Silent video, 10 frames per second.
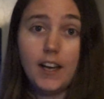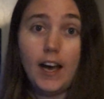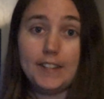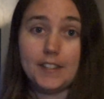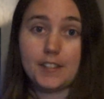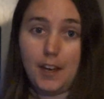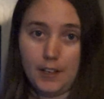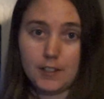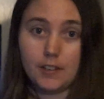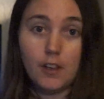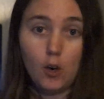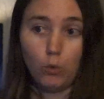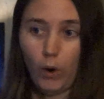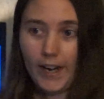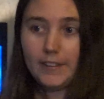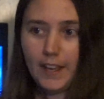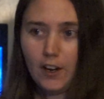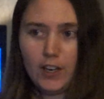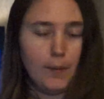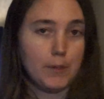I discussed right
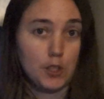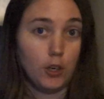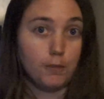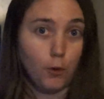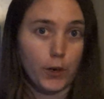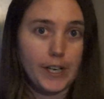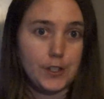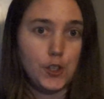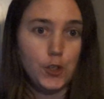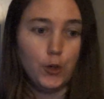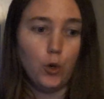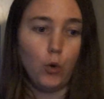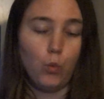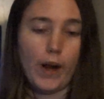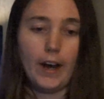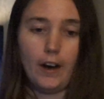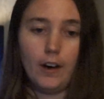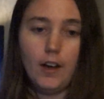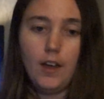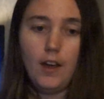there at episode 42 where